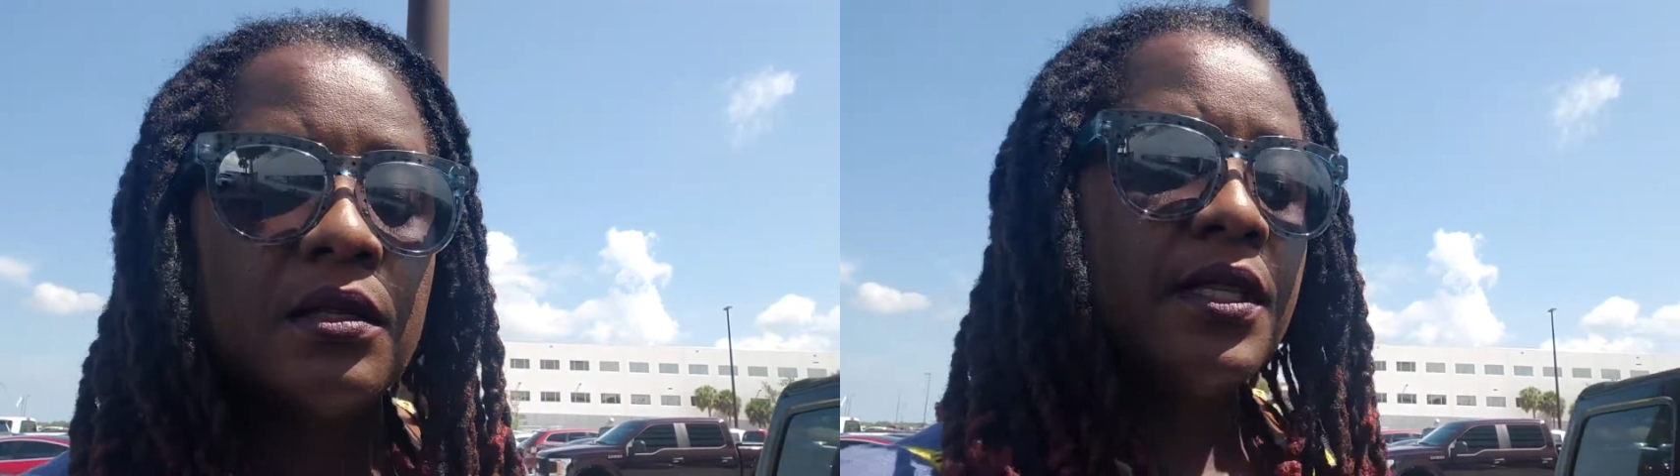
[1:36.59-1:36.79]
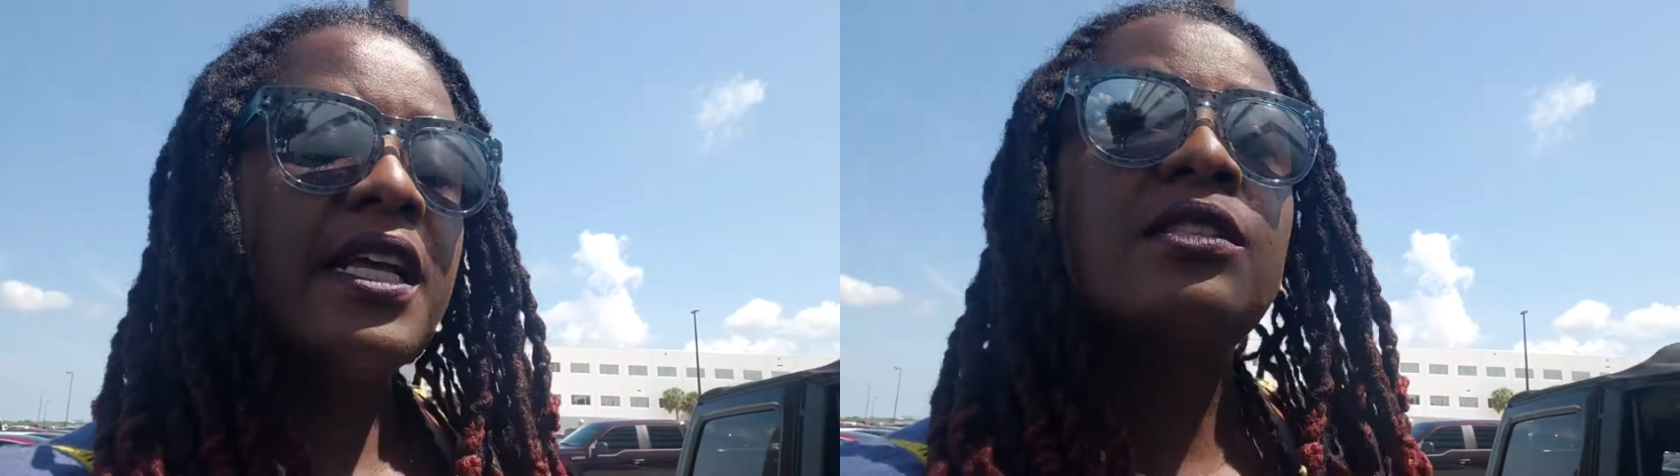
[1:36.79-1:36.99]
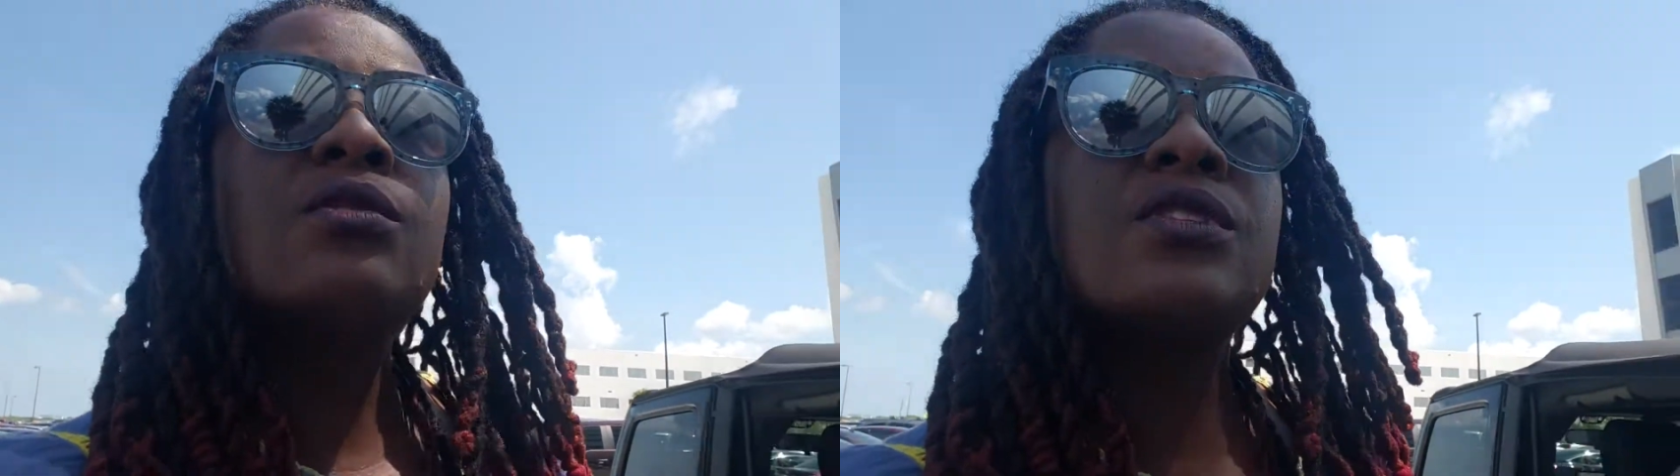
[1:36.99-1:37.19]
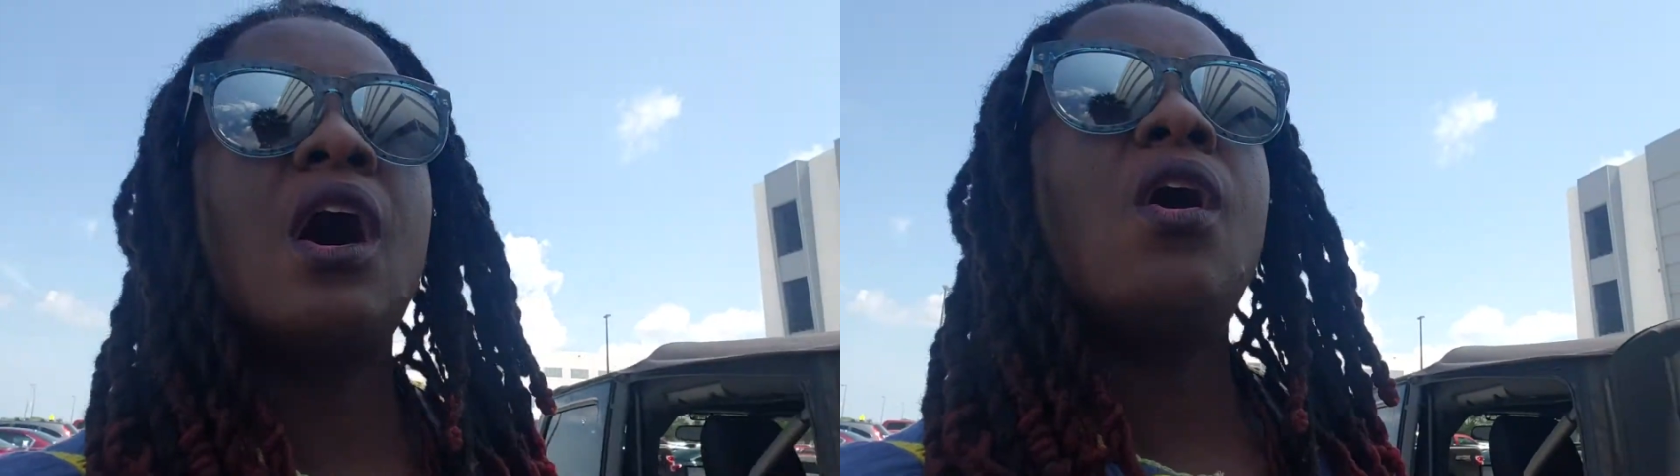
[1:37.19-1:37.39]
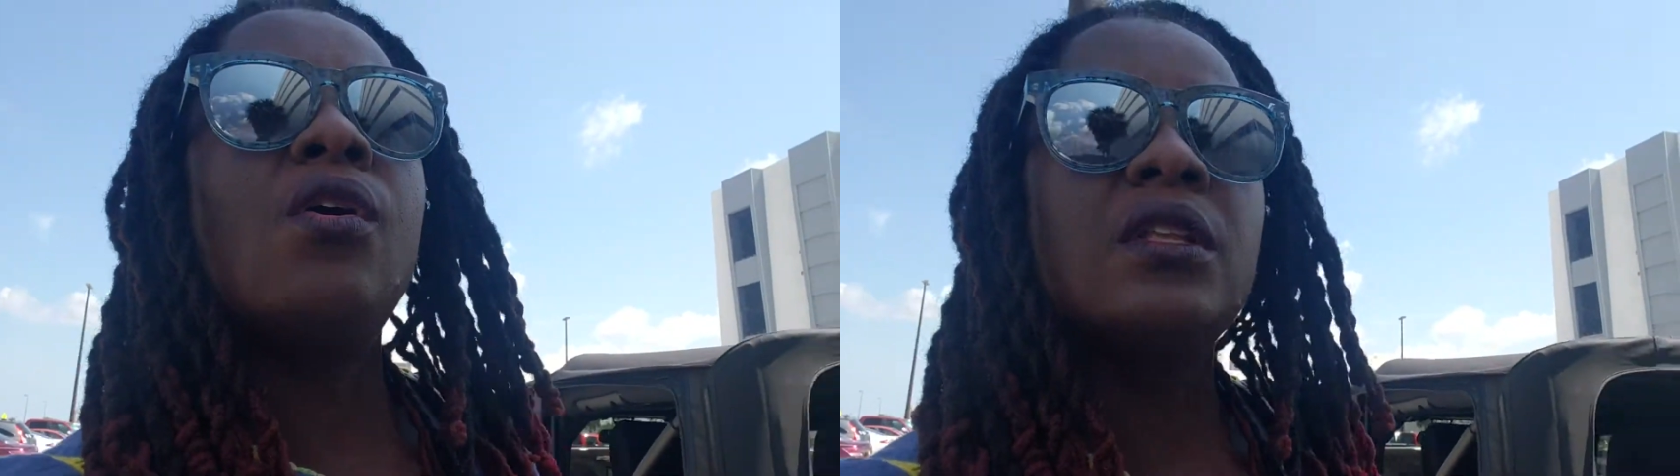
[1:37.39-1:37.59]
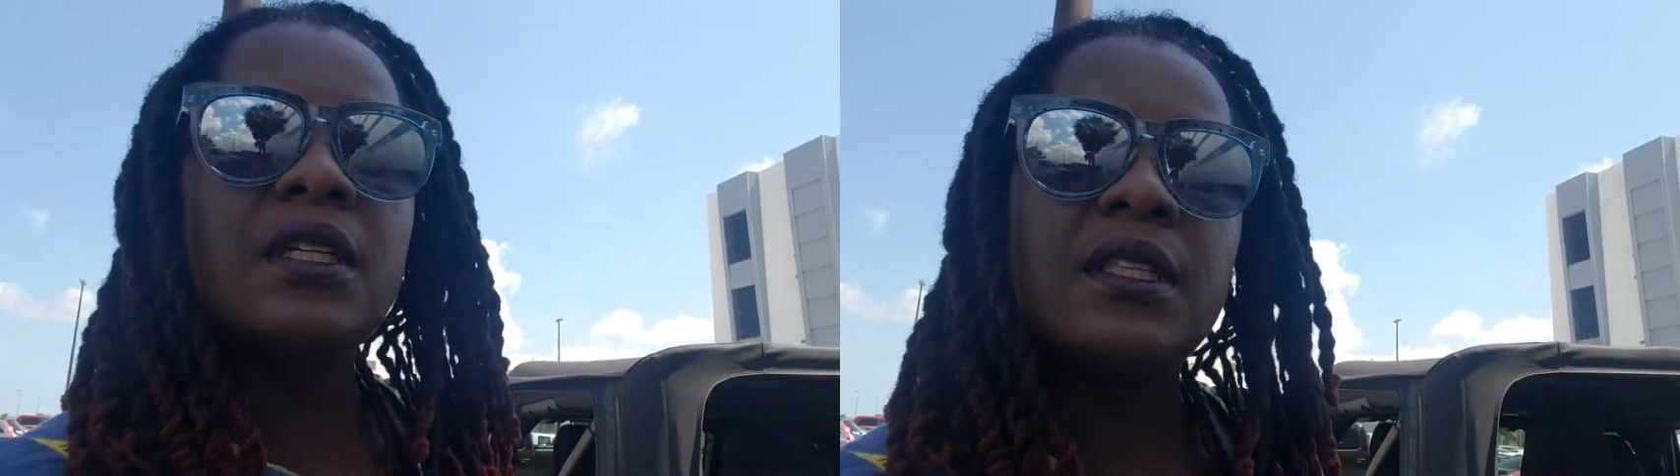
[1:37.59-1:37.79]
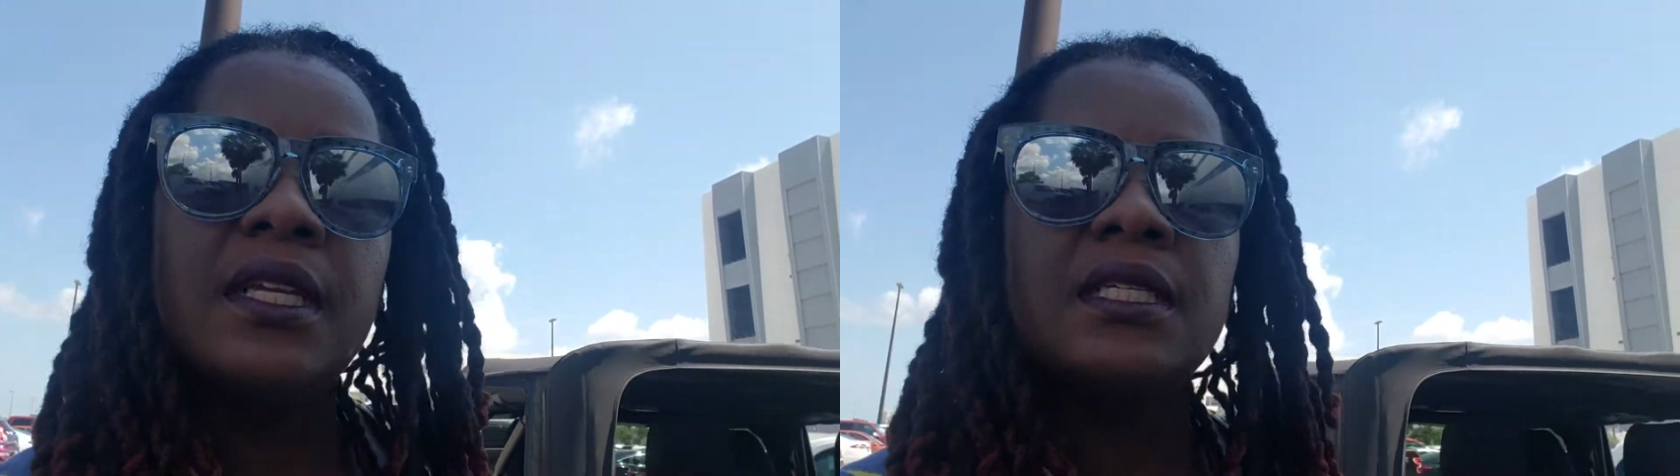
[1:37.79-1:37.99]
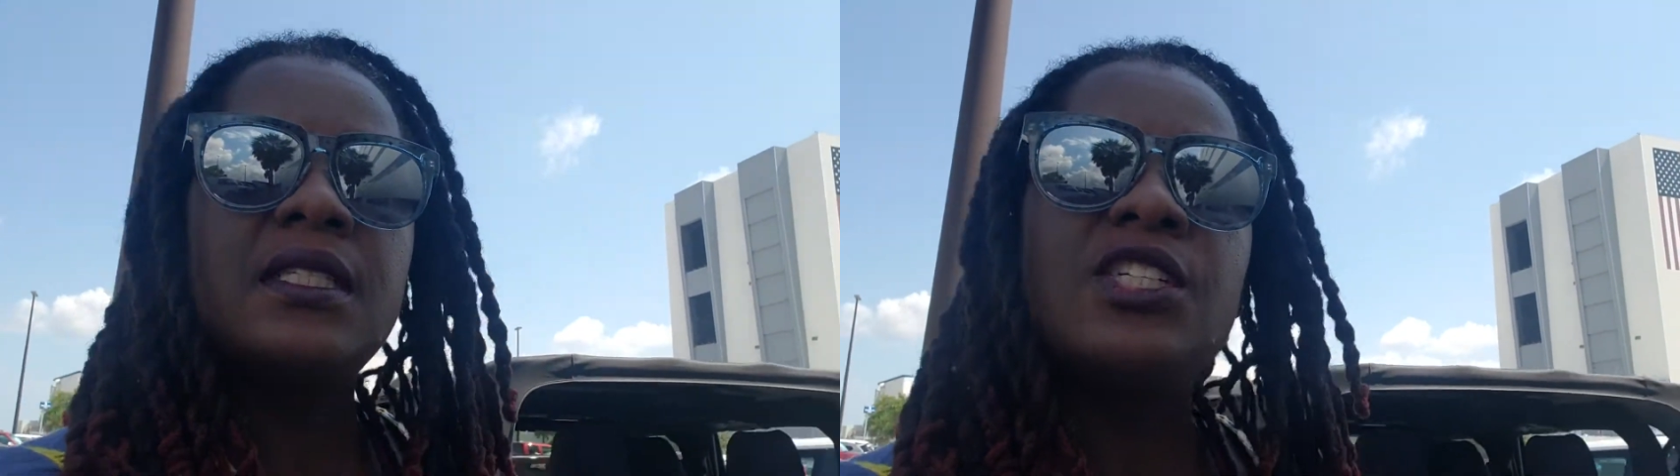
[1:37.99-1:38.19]
That those are all of the
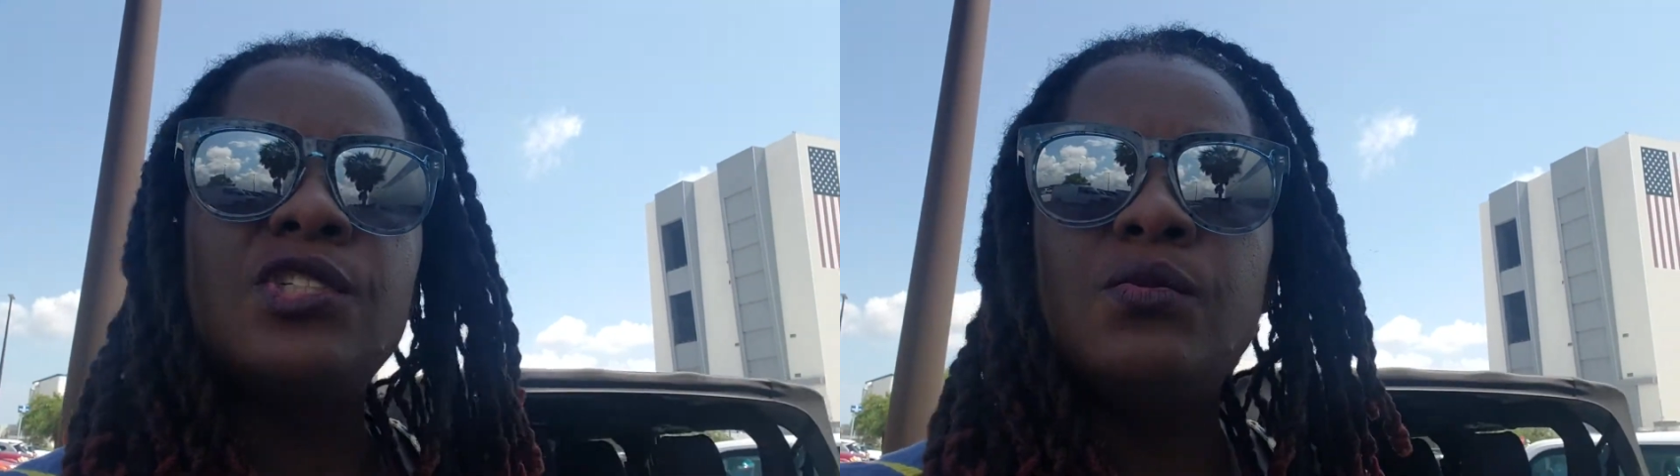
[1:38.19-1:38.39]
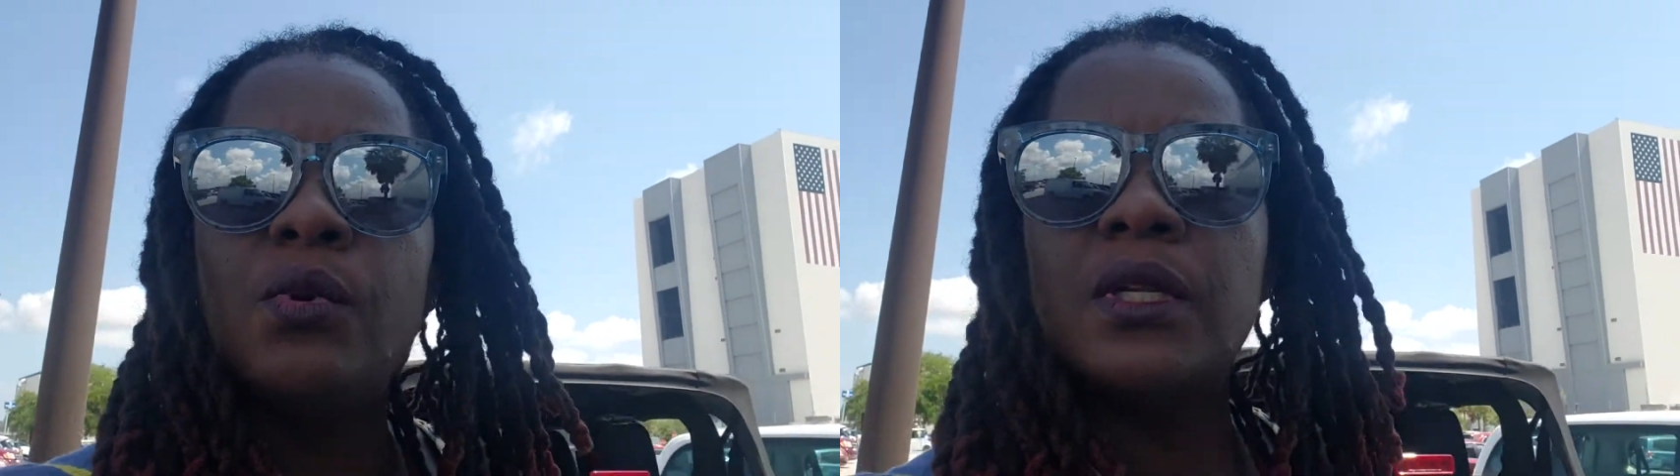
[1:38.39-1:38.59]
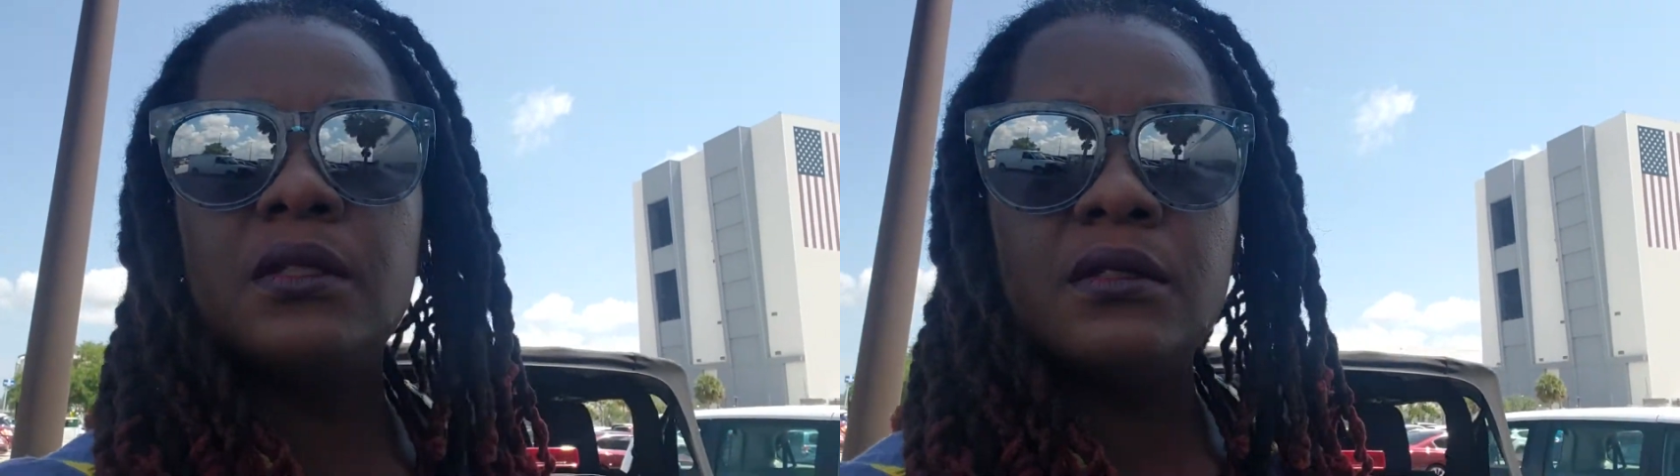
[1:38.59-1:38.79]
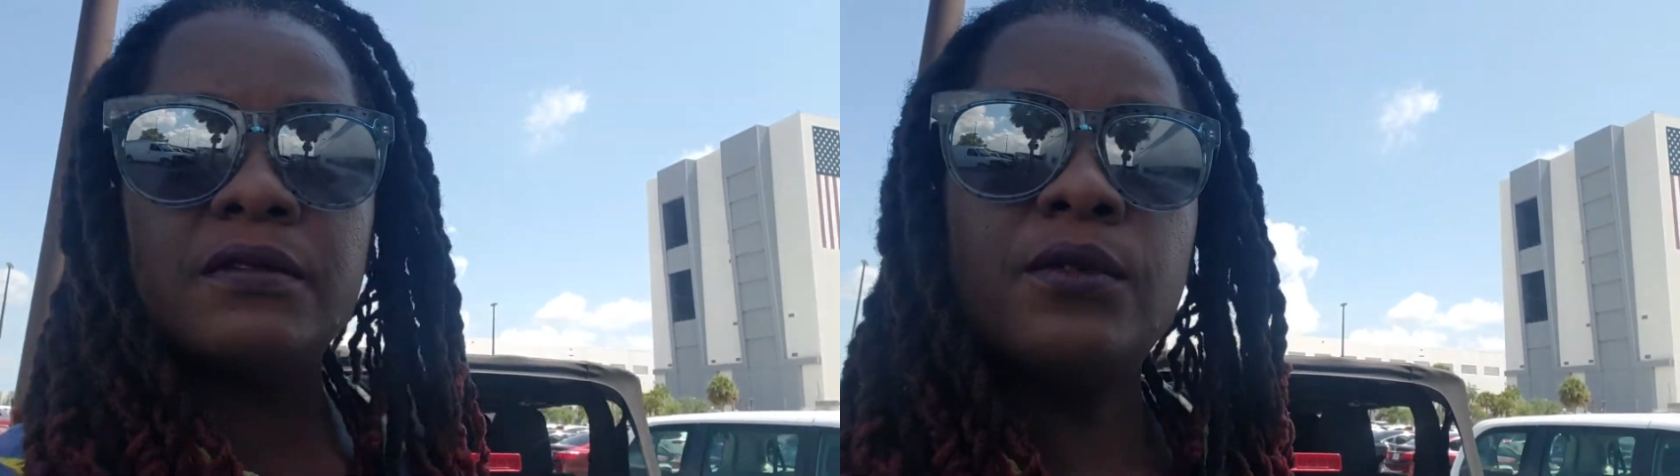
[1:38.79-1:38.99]
things that you want to look